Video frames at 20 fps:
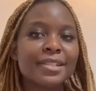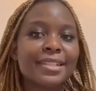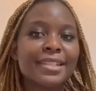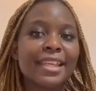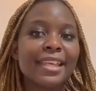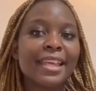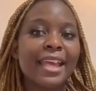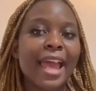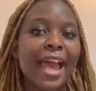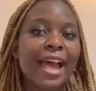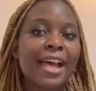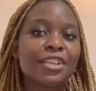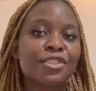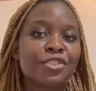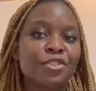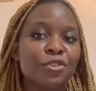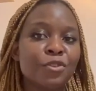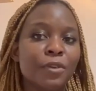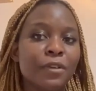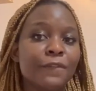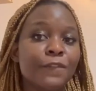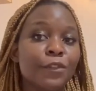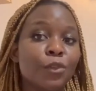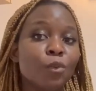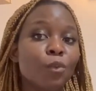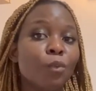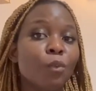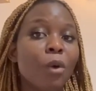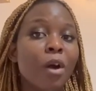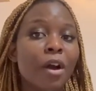they ask you if you
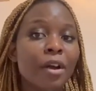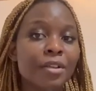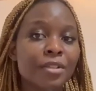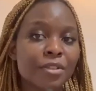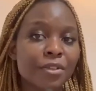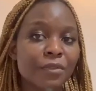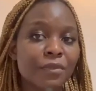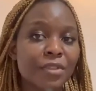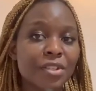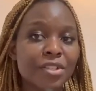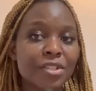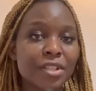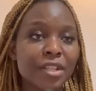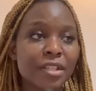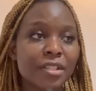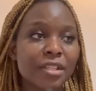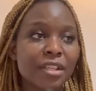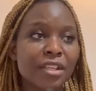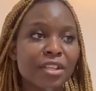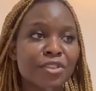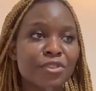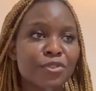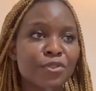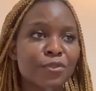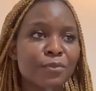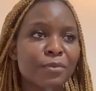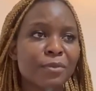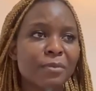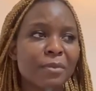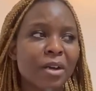want a receipt in a
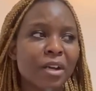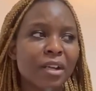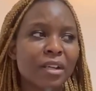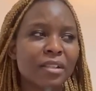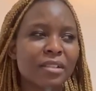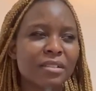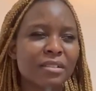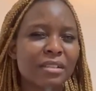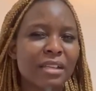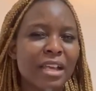supermarket.